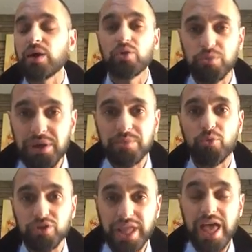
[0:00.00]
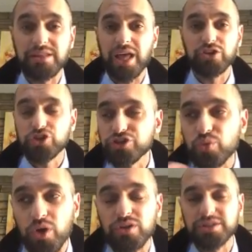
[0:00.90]
I want to be more dead. I just
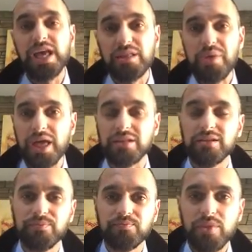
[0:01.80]
want to stay in bed.